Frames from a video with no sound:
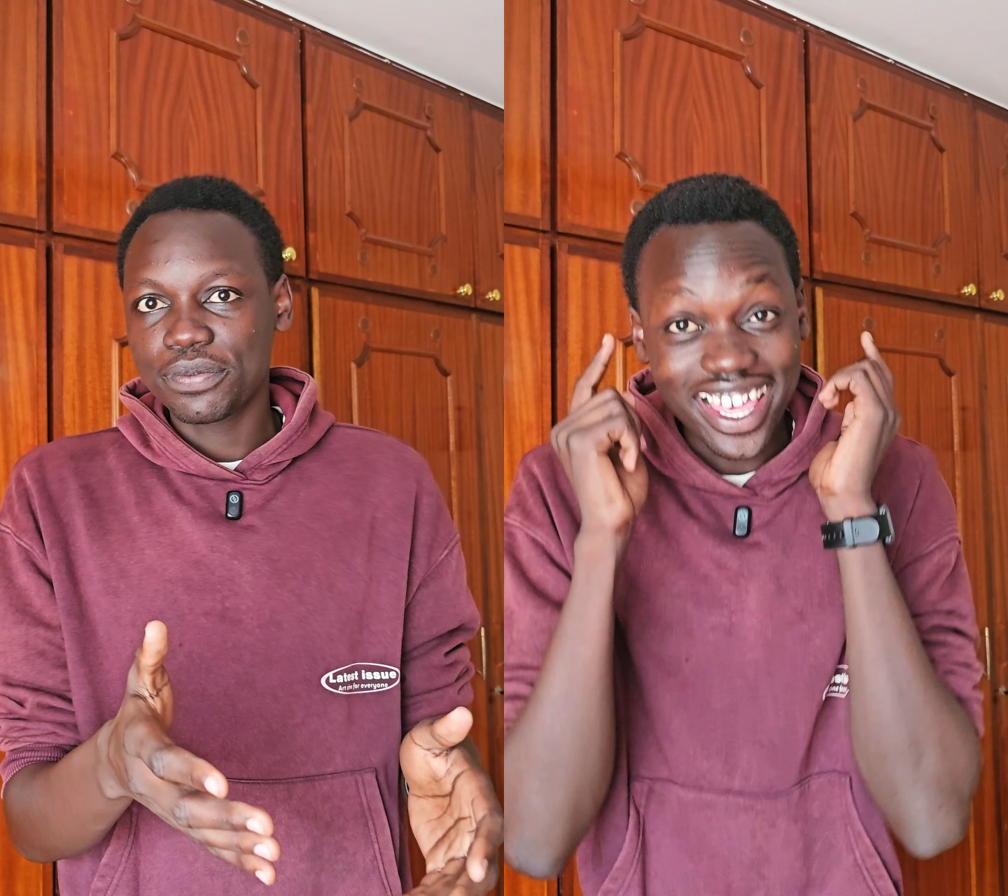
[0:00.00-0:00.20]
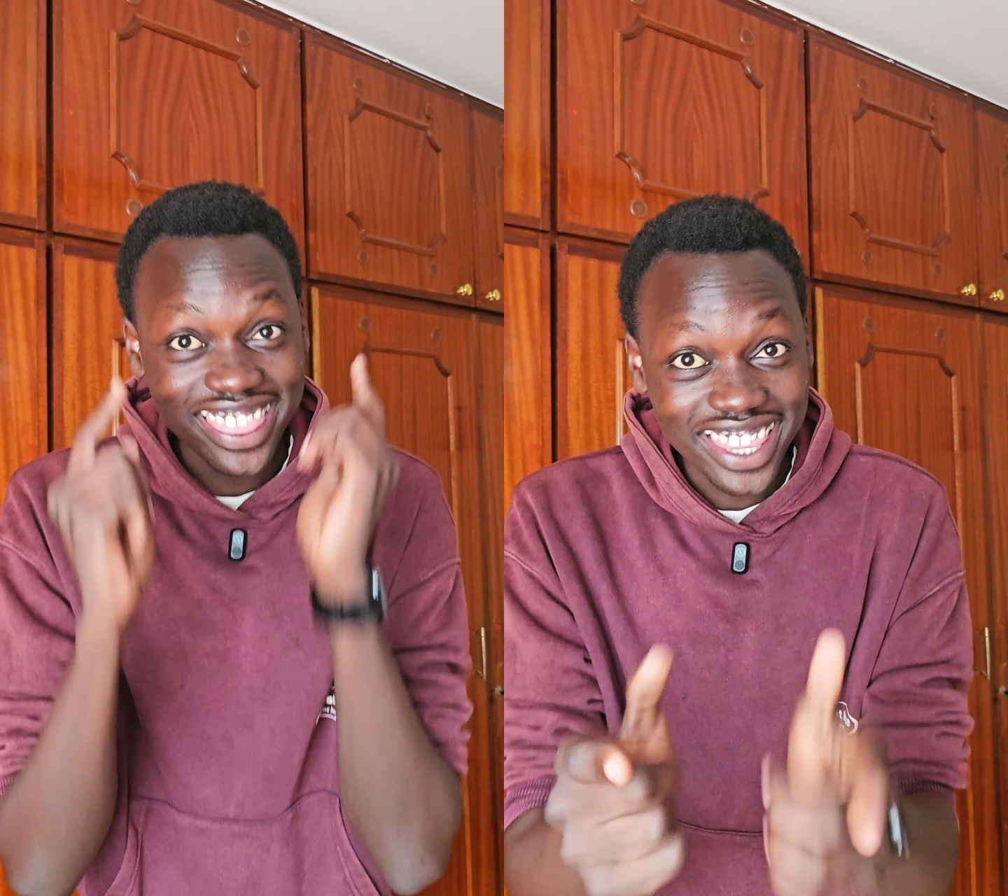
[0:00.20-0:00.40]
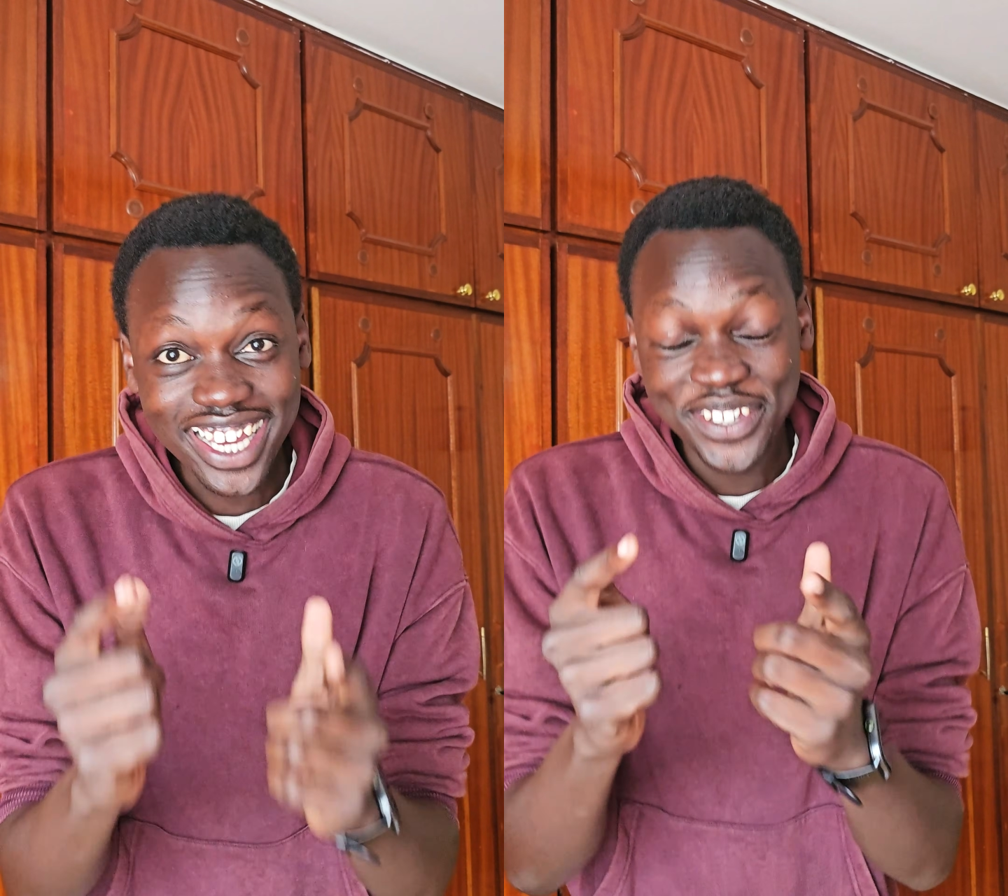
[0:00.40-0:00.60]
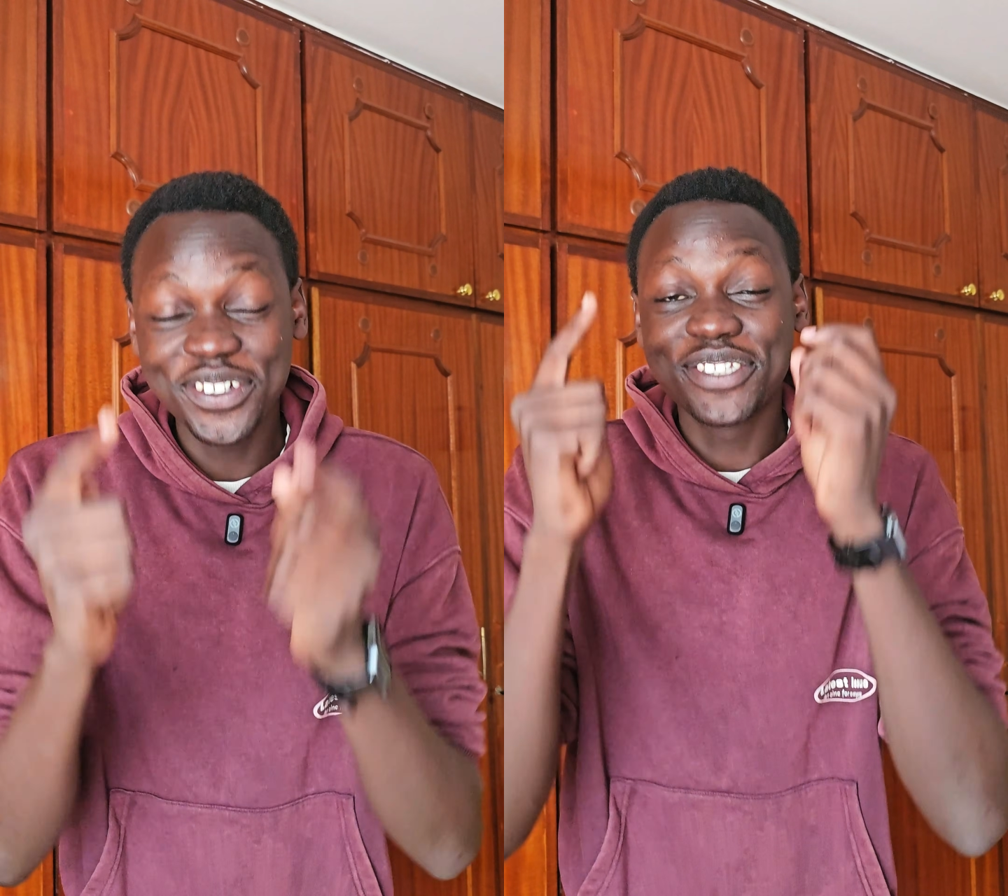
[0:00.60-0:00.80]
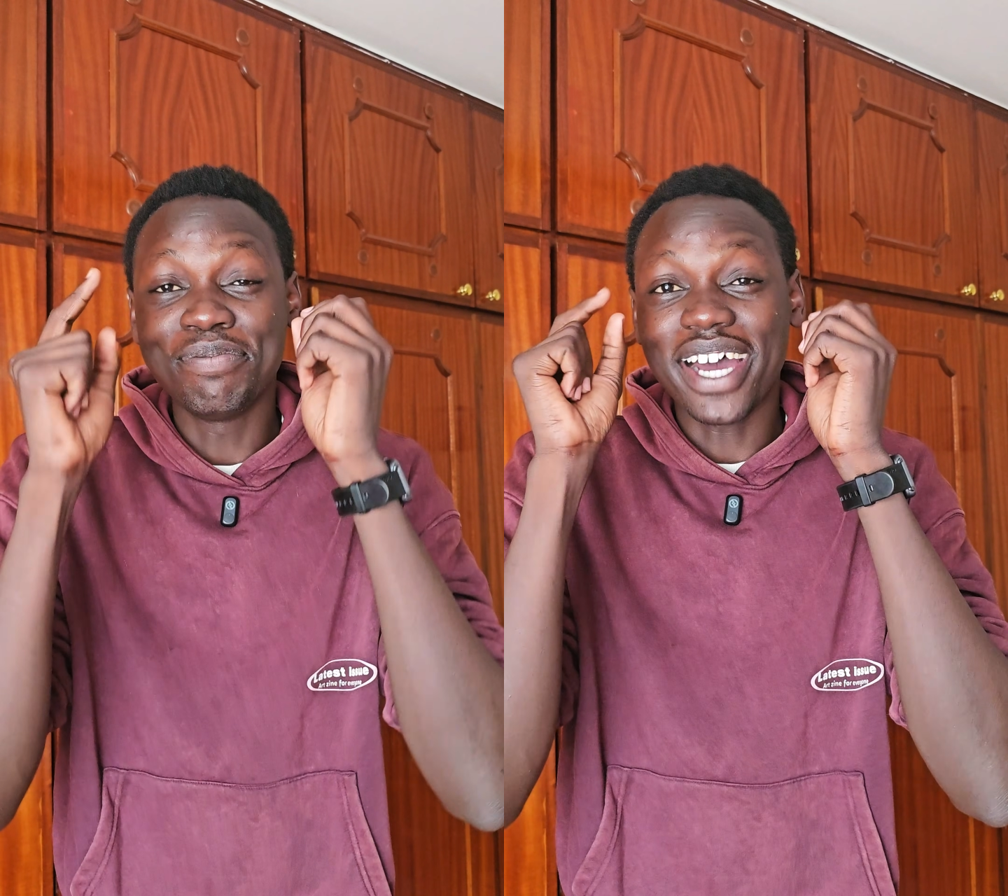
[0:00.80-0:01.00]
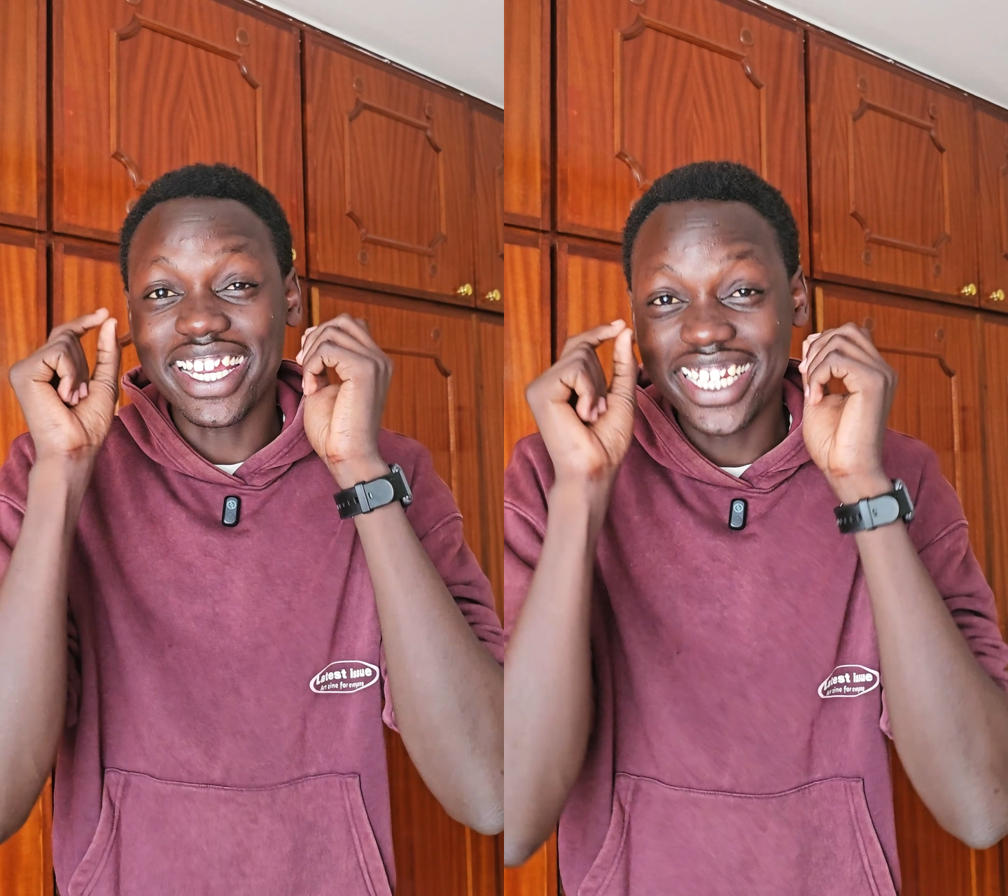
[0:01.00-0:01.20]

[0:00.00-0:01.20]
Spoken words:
And that was my